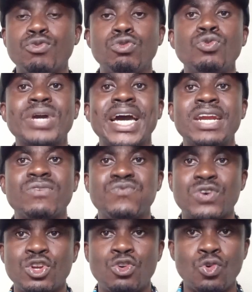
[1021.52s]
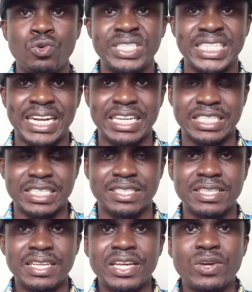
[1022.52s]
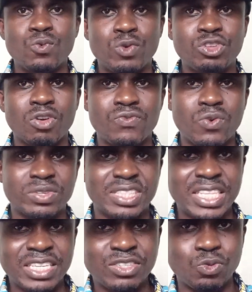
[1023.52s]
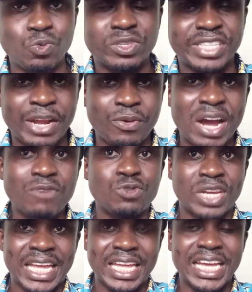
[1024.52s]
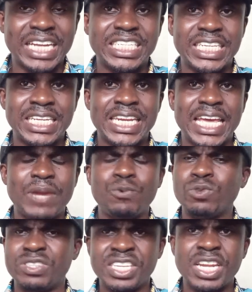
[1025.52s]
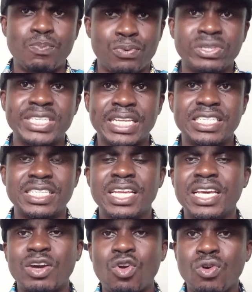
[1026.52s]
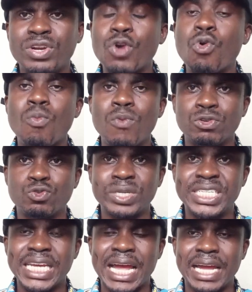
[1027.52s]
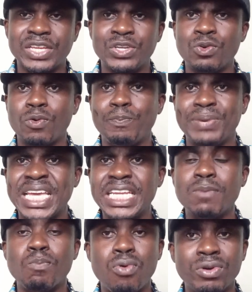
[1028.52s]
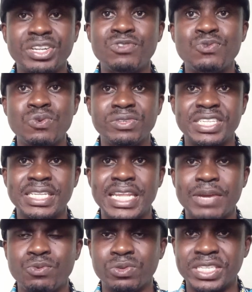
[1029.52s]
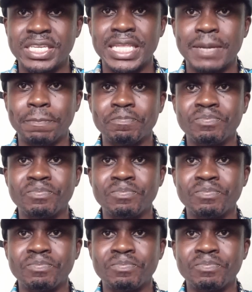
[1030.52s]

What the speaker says: we'll look at the folliculogenesis, which of course these oocytes have to get in there. We see the process, all the hormones which are playing important roles in there. We see them.